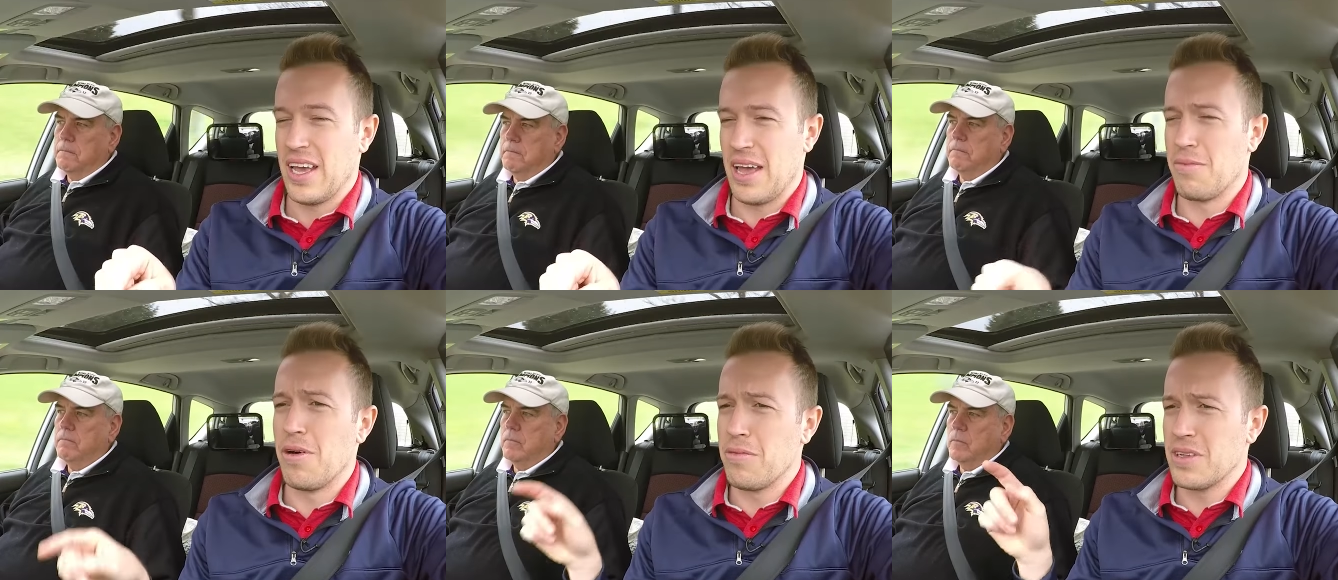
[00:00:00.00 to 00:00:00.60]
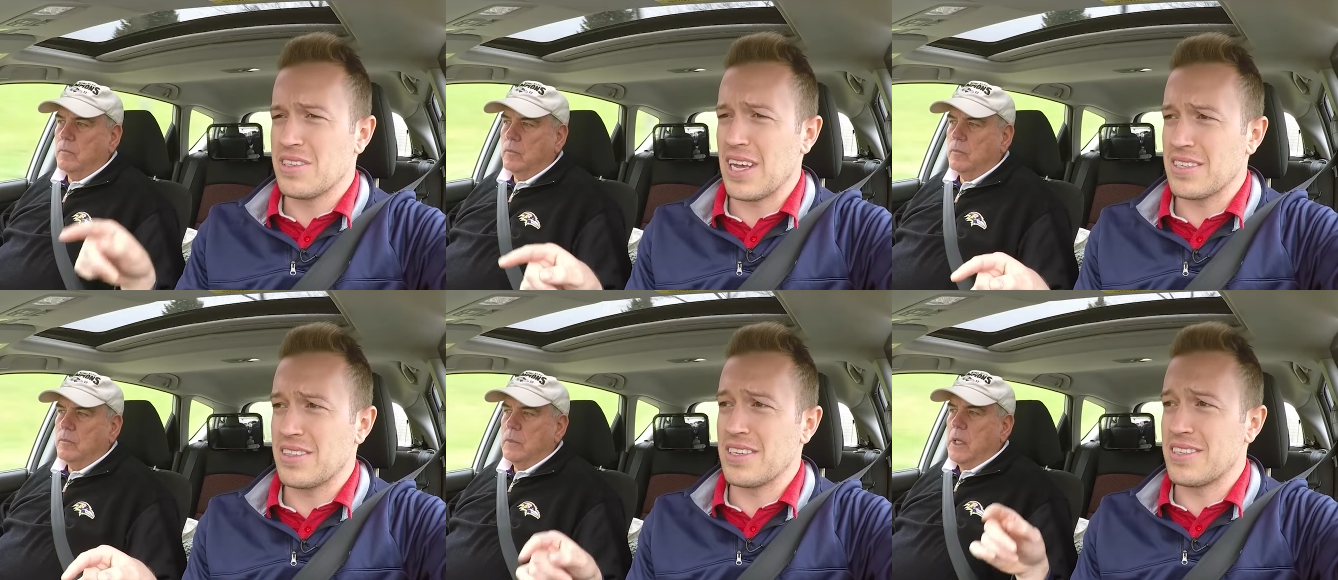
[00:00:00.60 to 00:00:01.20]
Speaker 1: And what, what's
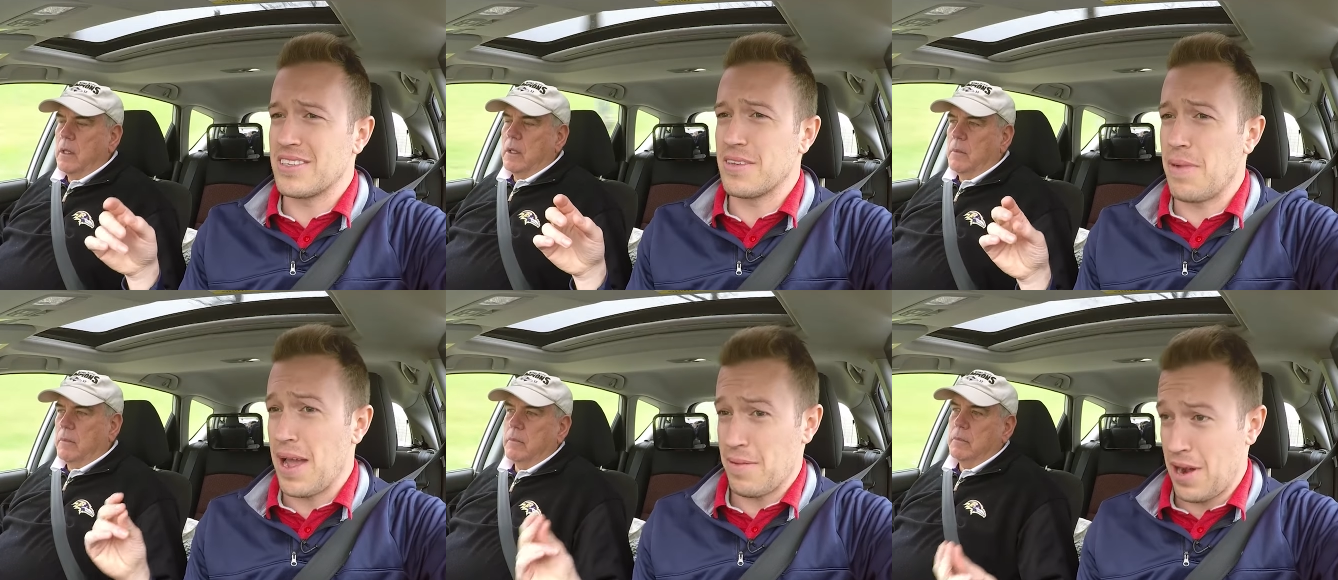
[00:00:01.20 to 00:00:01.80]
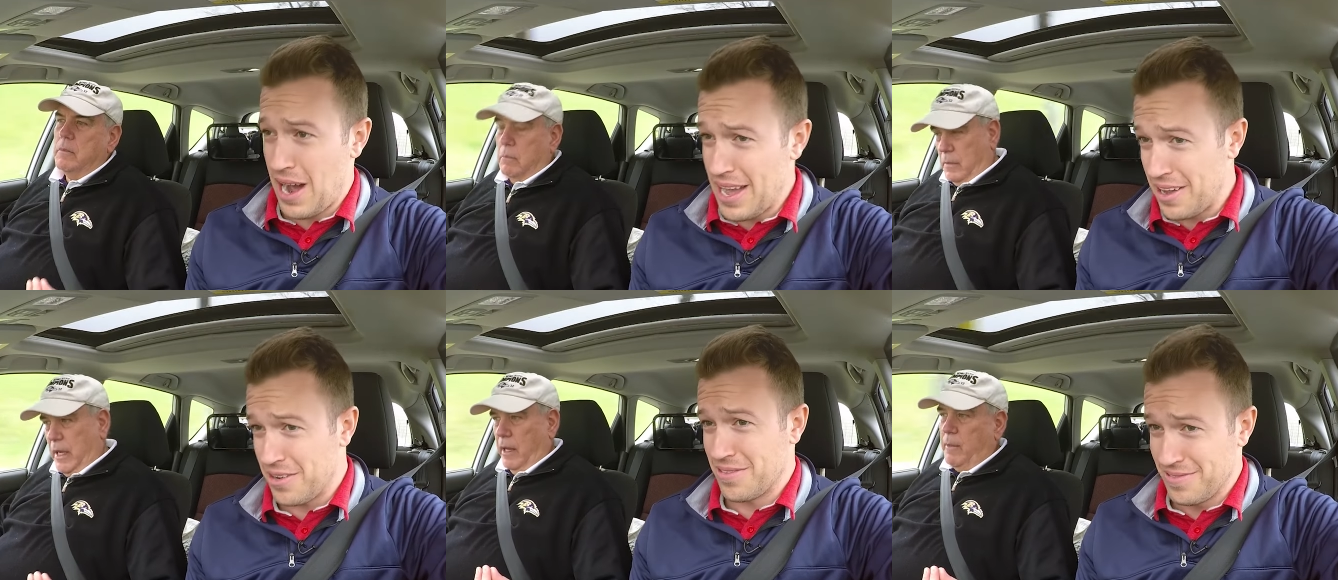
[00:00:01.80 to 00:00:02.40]
next? This is Miami,
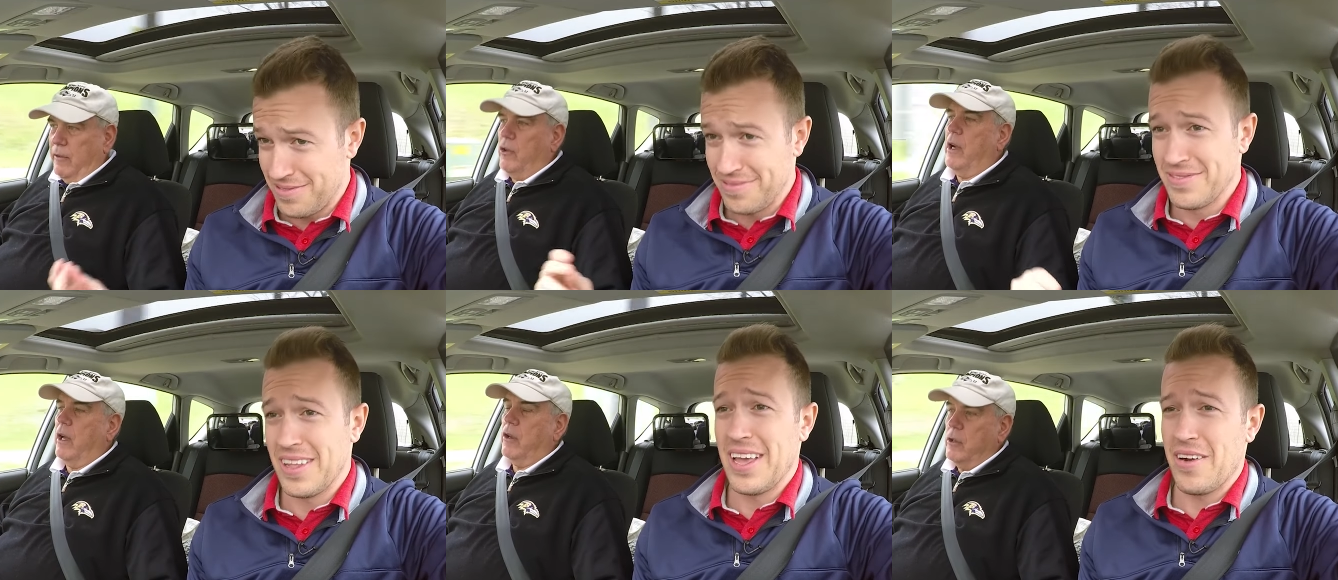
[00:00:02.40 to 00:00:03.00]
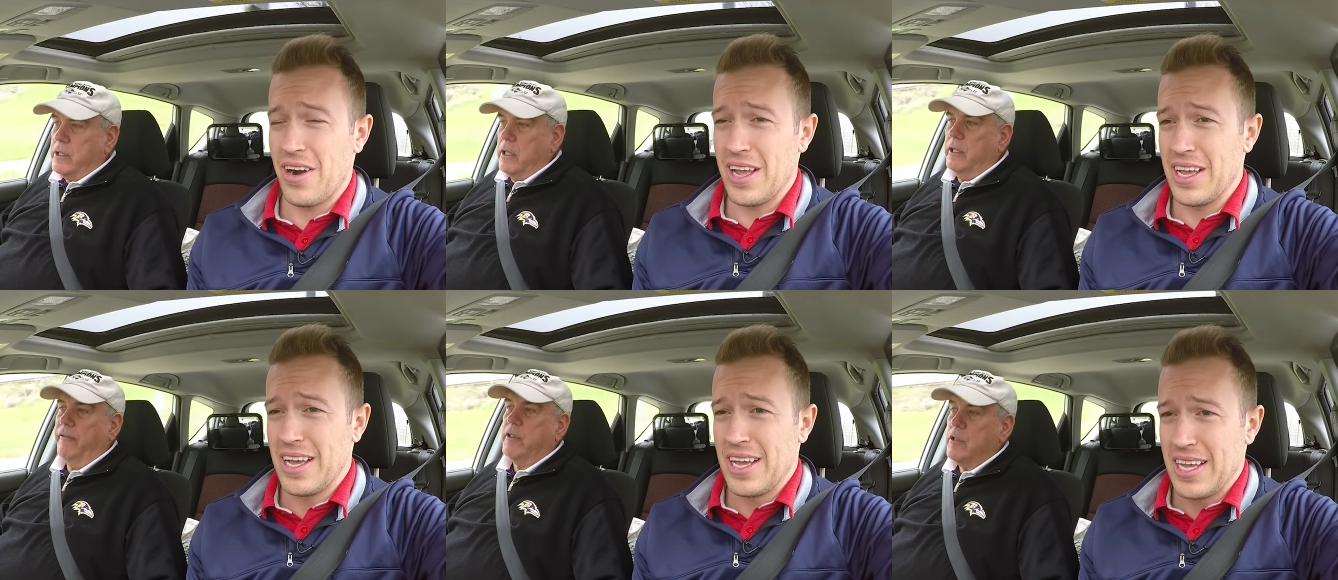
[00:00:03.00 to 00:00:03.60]
Ohio. Miami of
Speaker 2: Ohio. As right. a
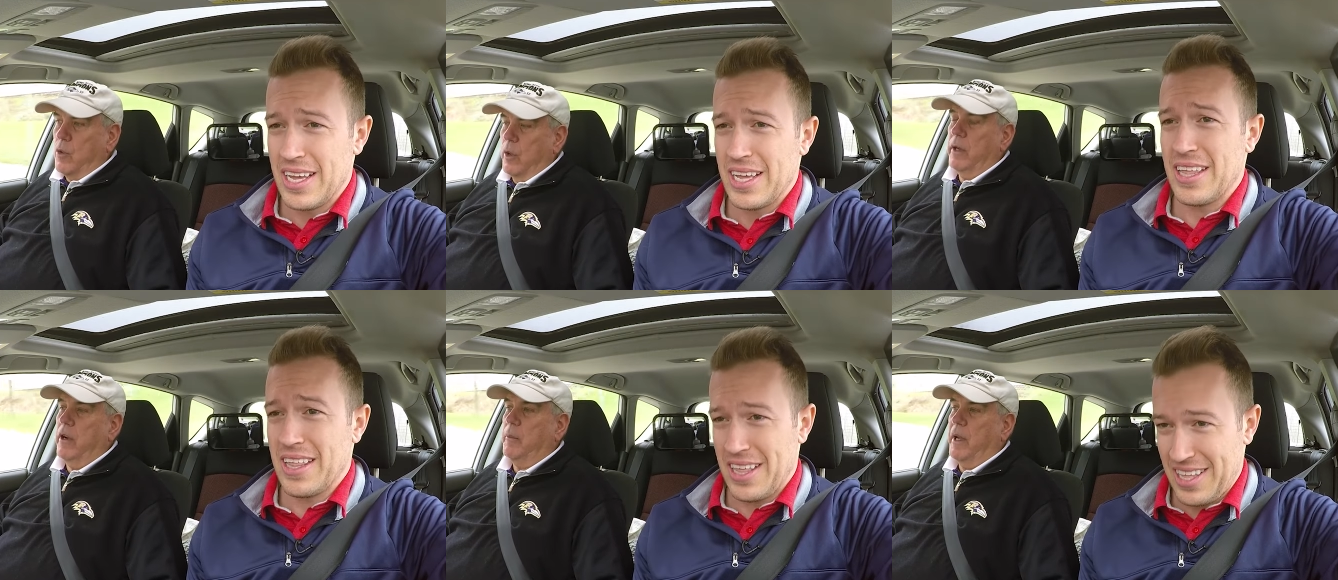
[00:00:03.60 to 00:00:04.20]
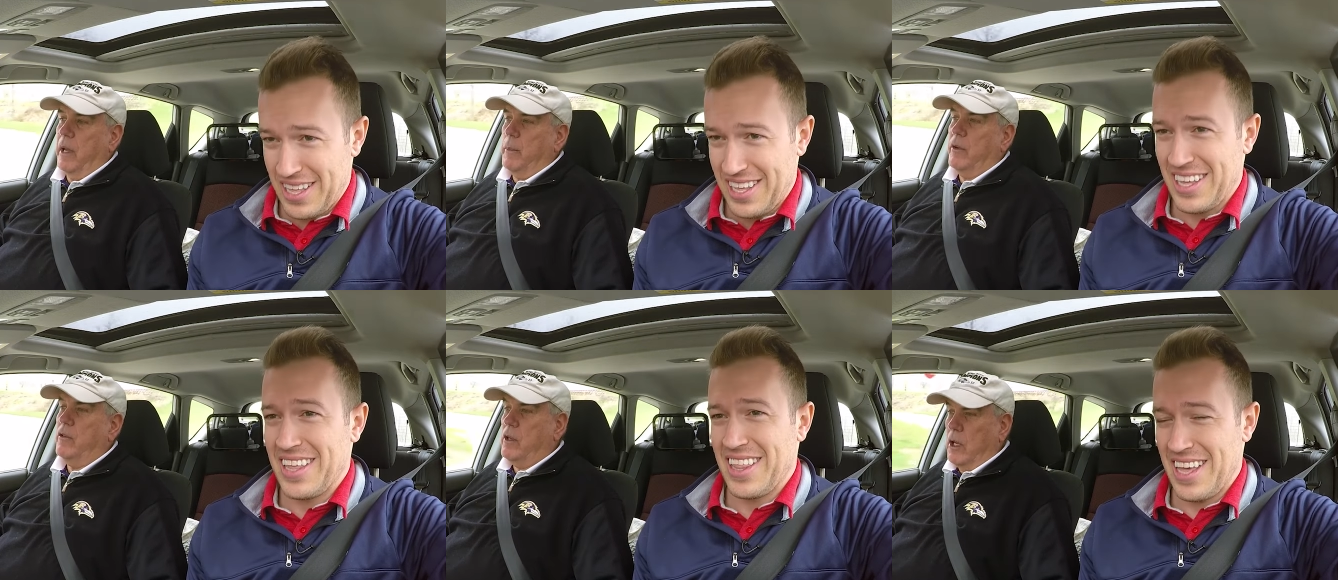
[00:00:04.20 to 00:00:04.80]
defensive coordinator in Miami,
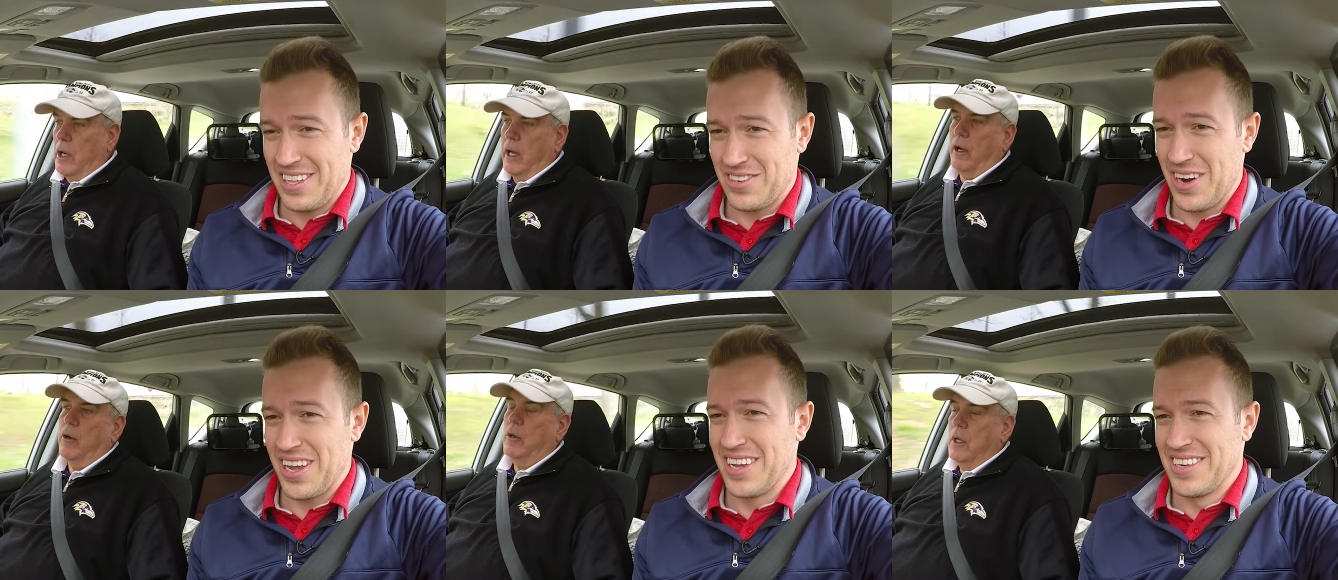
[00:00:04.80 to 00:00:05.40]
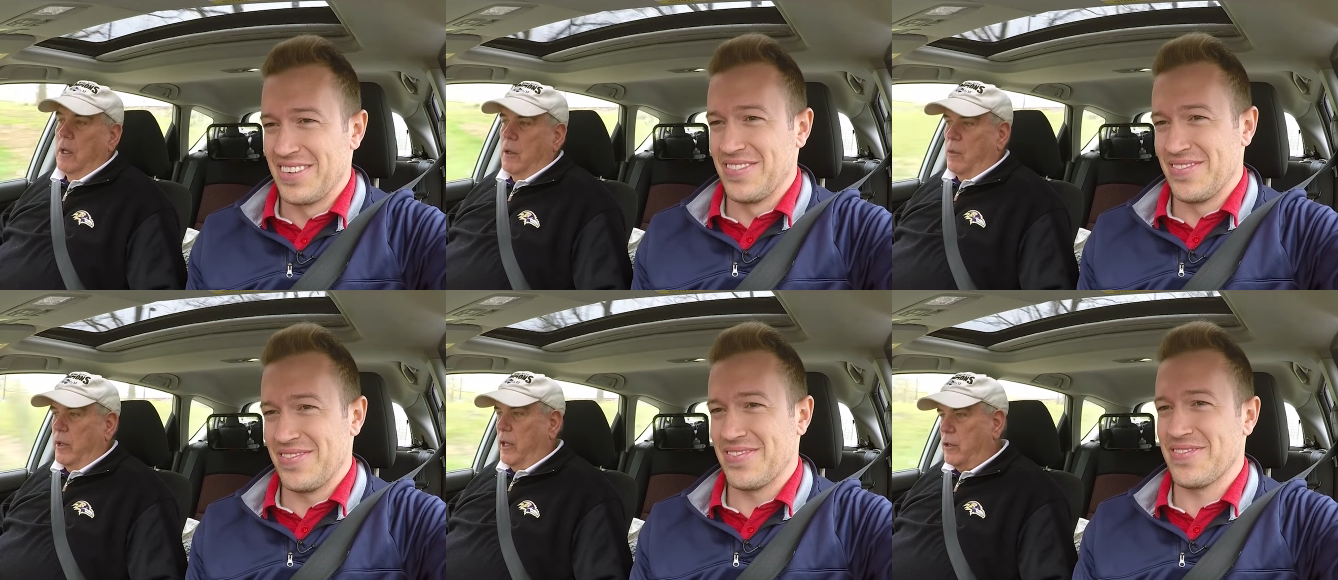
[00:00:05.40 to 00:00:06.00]
Ohio. That's right
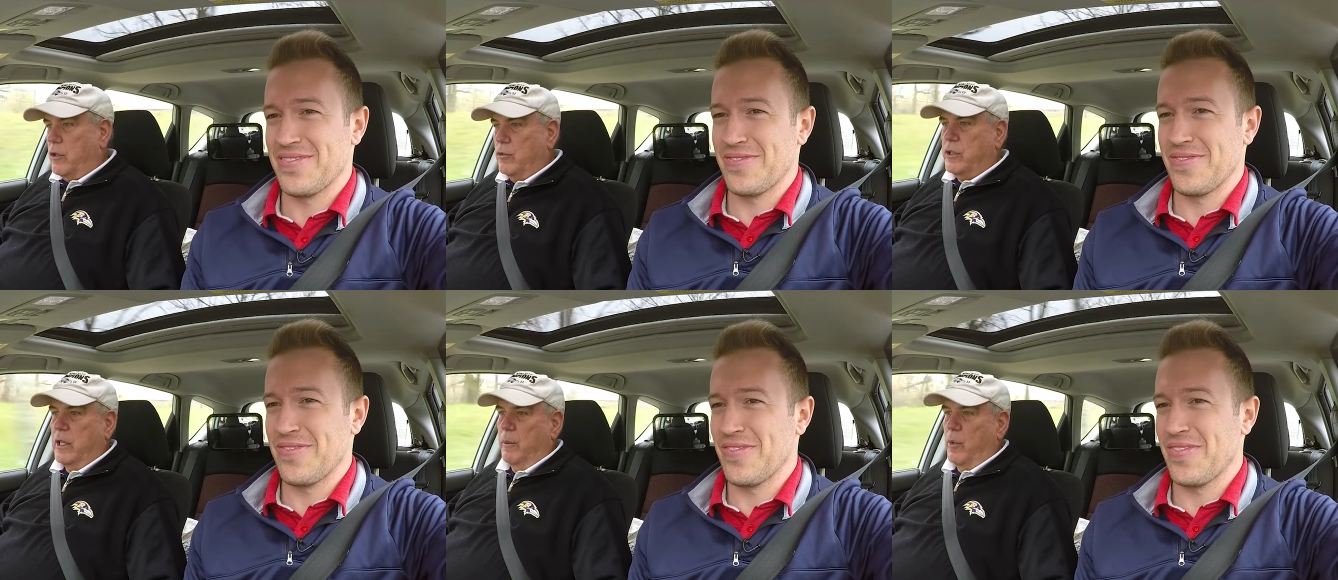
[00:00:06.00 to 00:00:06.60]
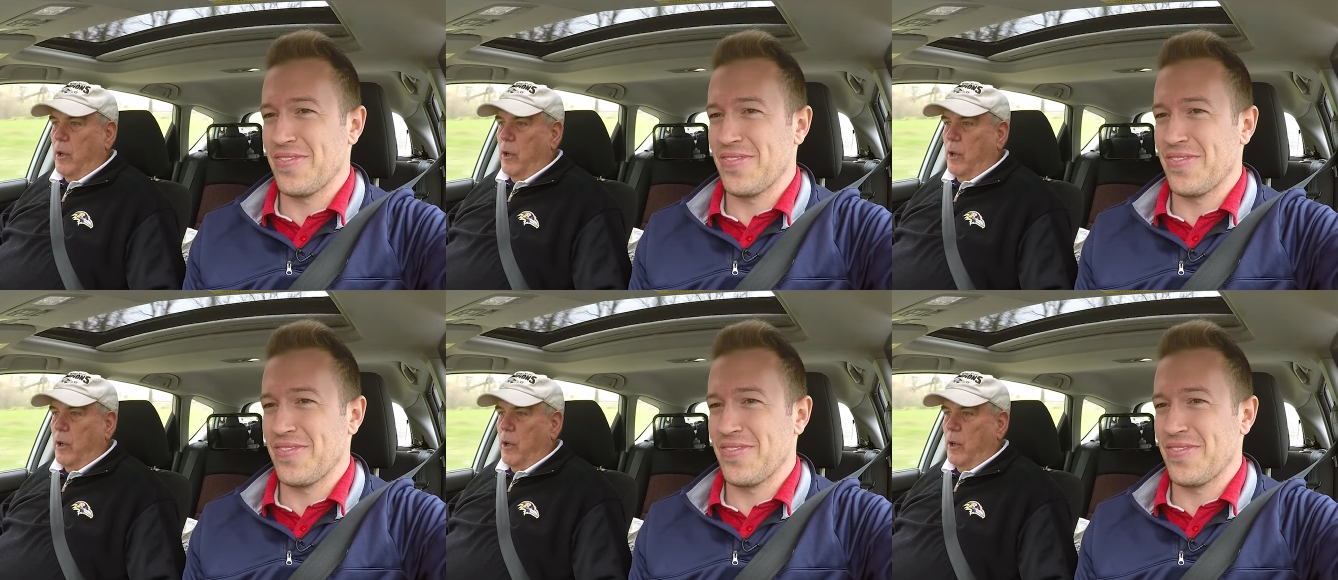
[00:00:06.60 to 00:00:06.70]
with head coach Tim